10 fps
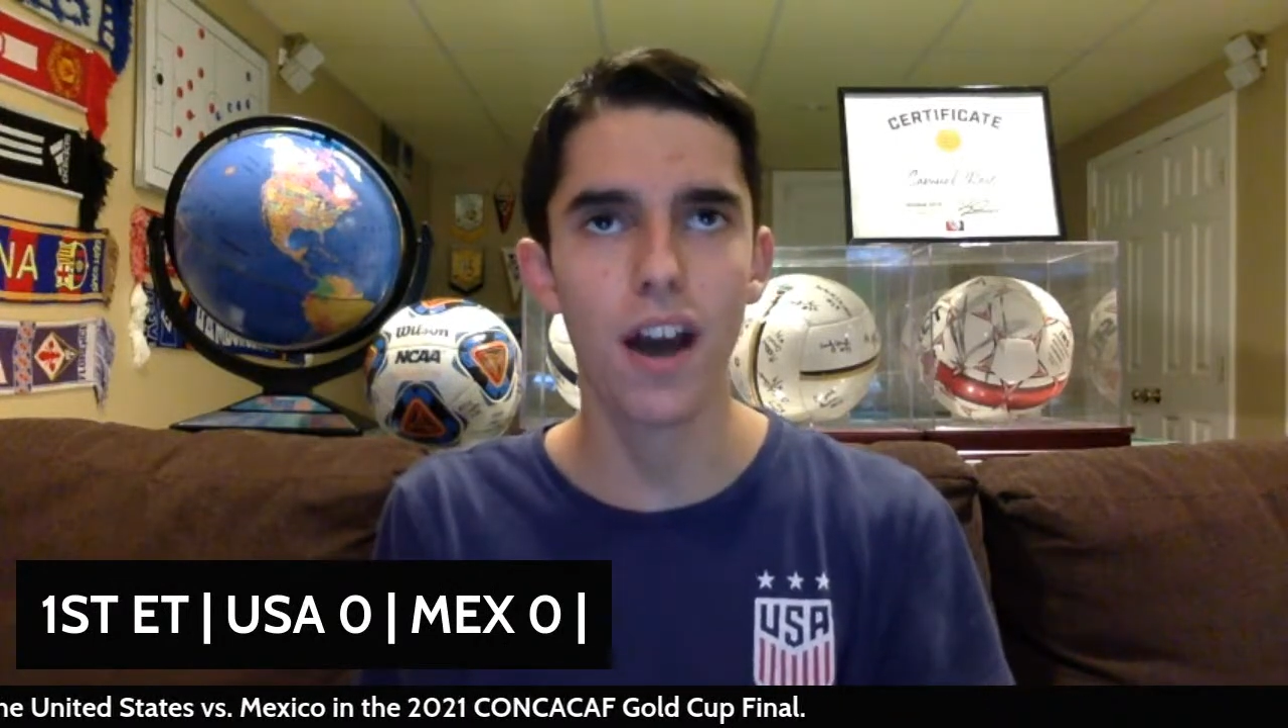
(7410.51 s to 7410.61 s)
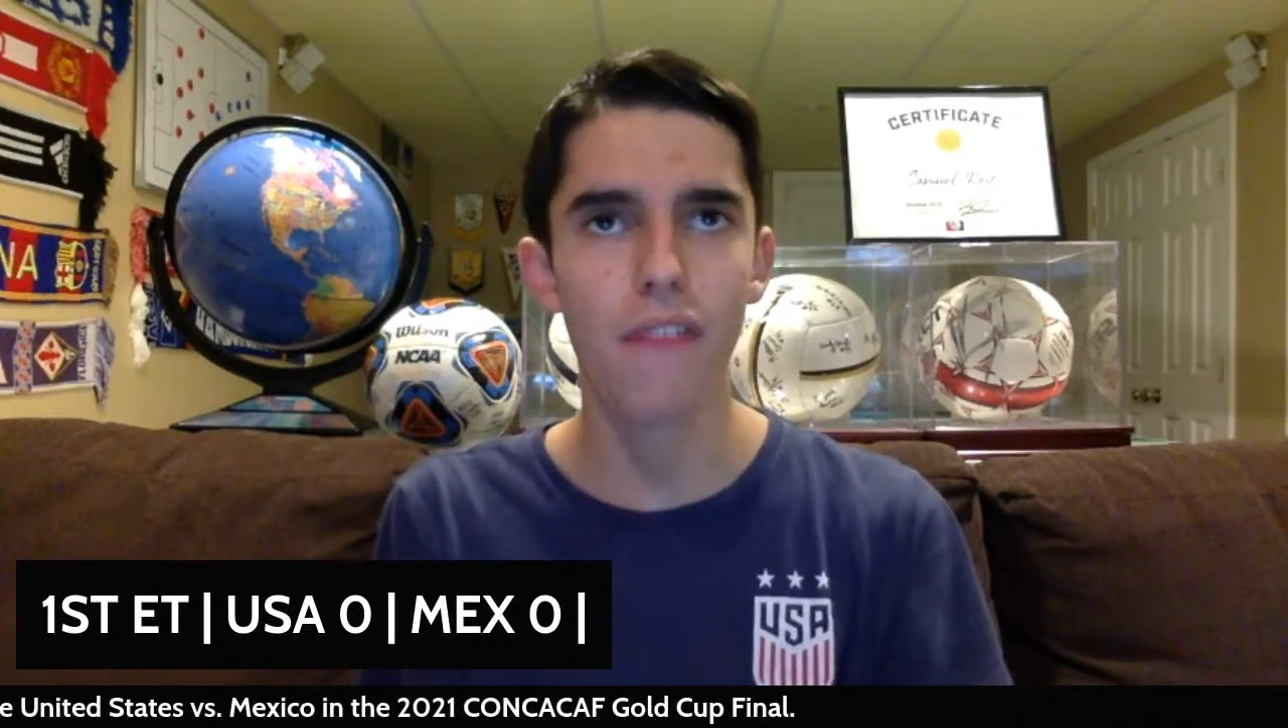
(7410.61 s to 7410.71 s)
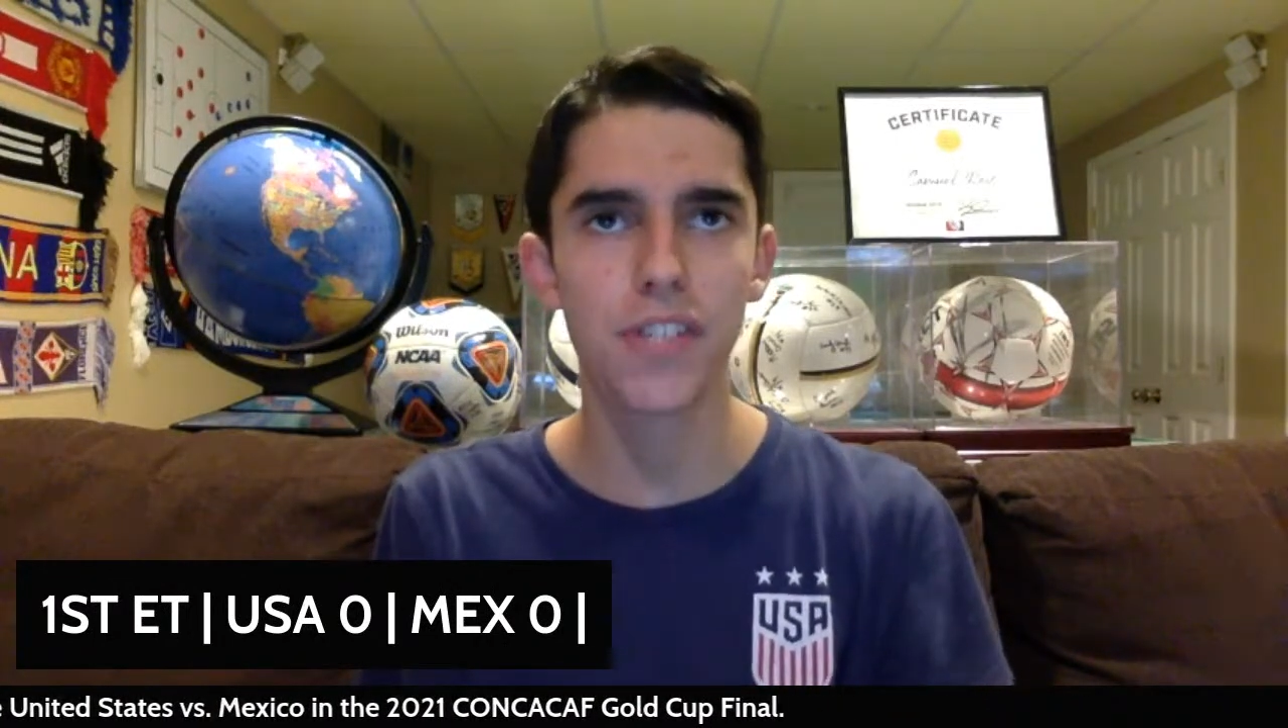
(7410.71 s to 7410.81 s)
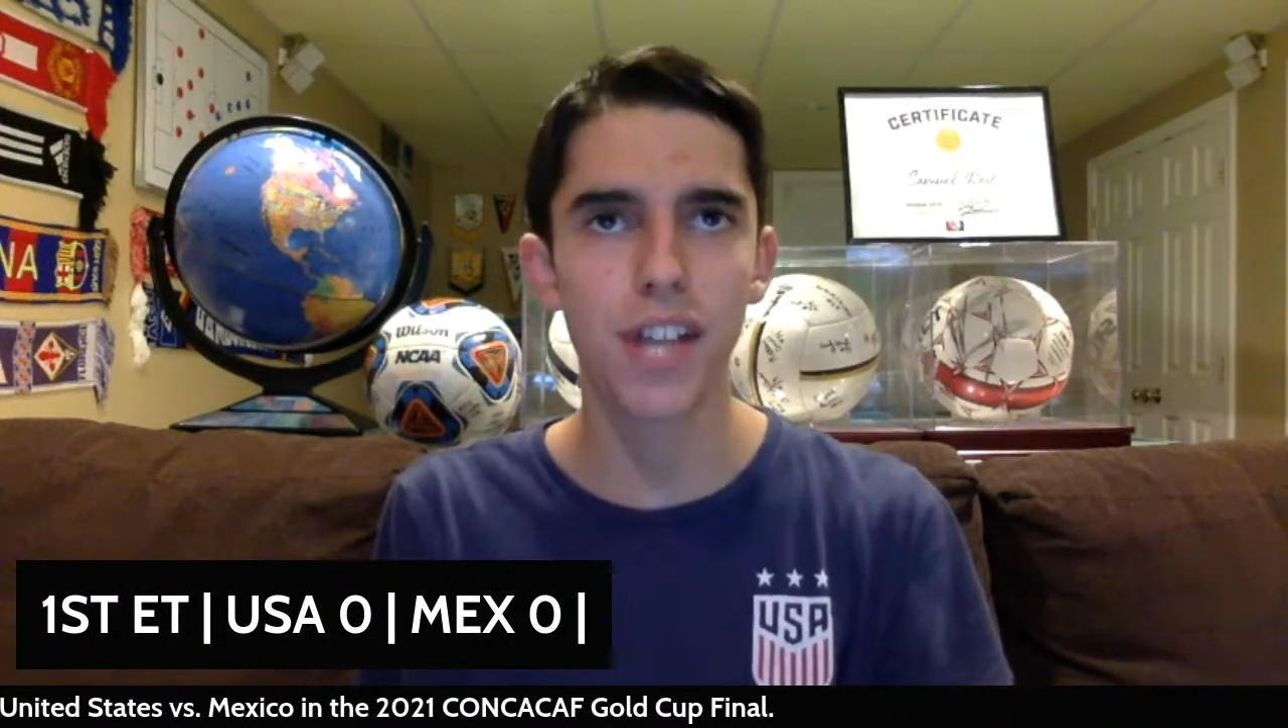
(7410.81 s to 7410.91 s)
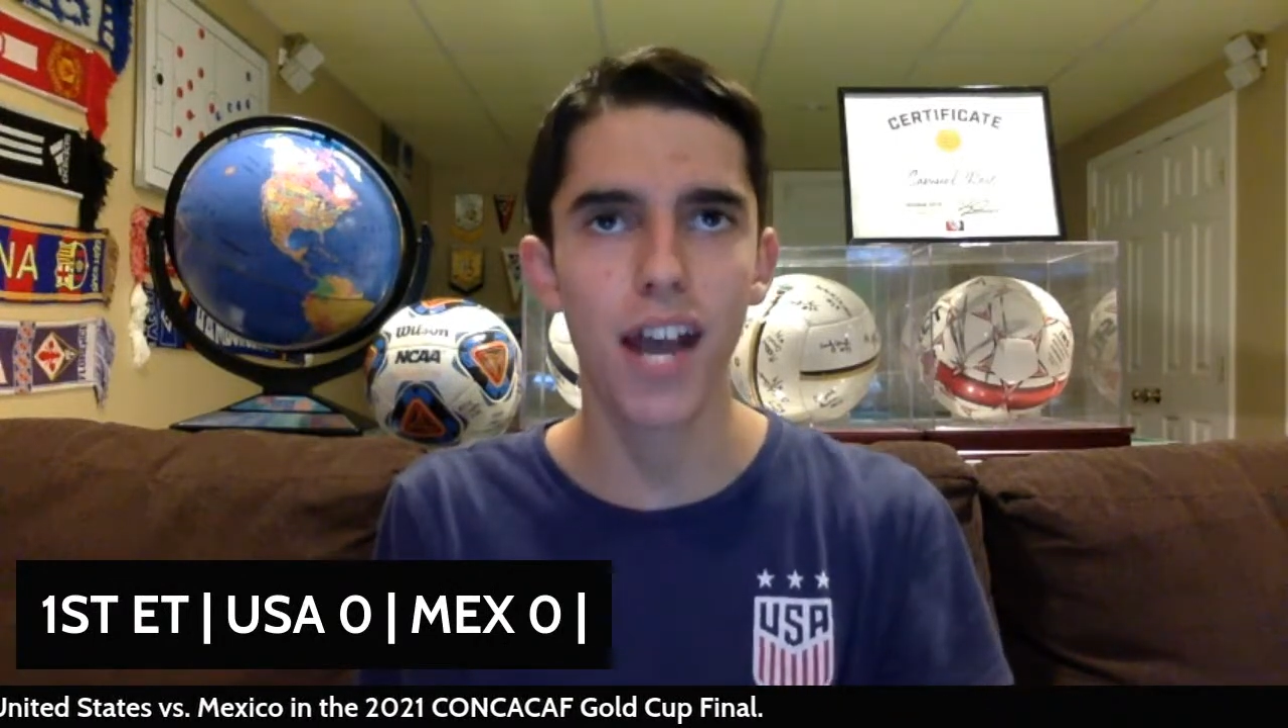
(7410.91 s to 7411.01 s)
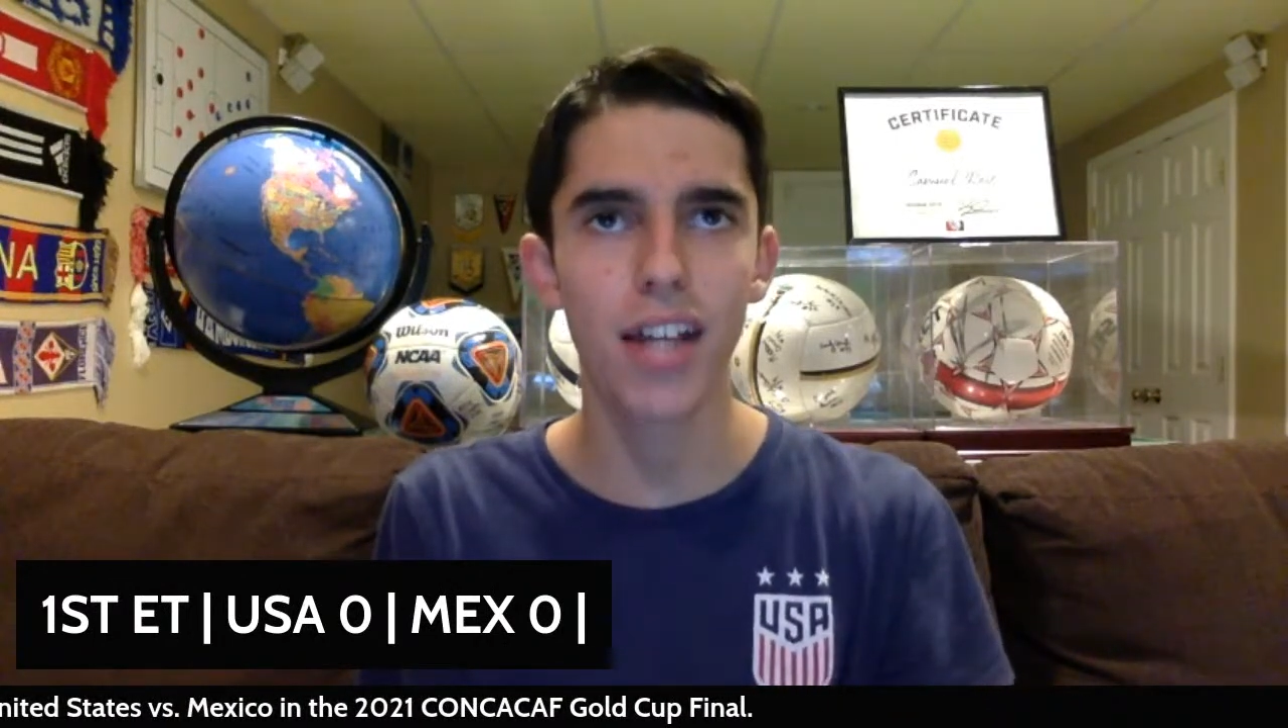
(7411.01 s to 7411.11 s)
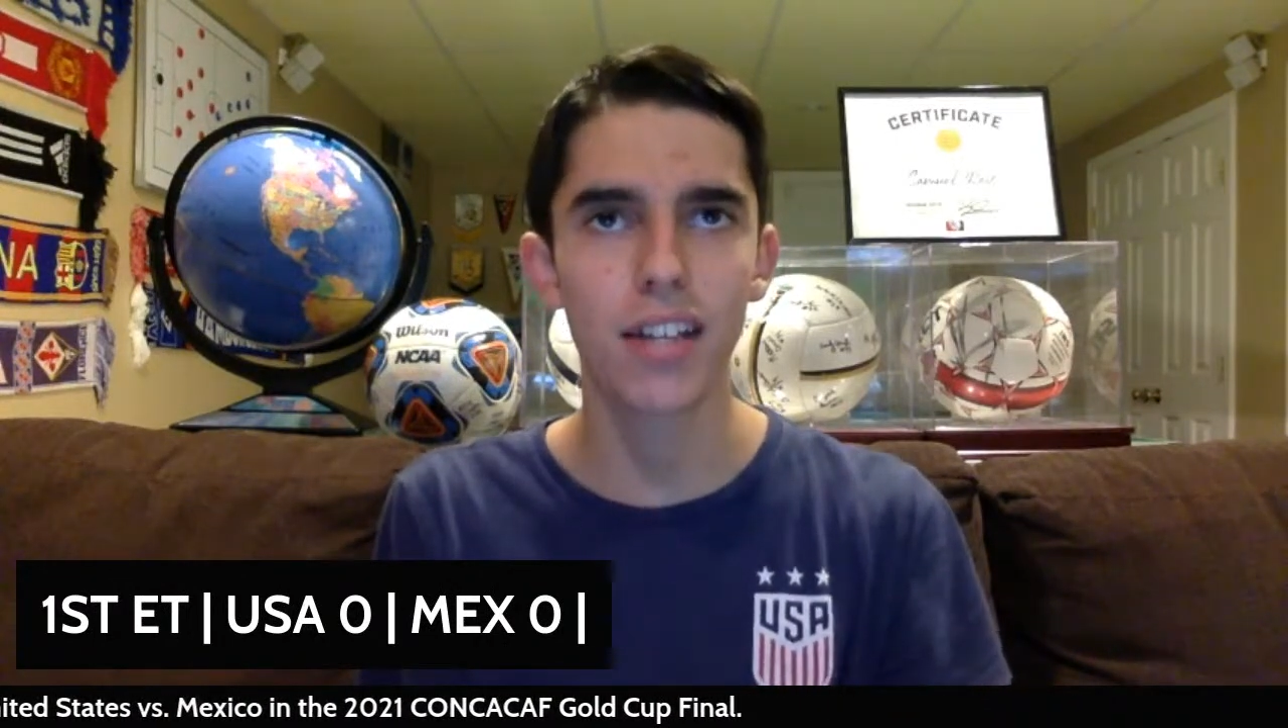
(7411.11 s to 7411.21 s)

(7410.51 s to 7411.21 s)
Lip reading: offside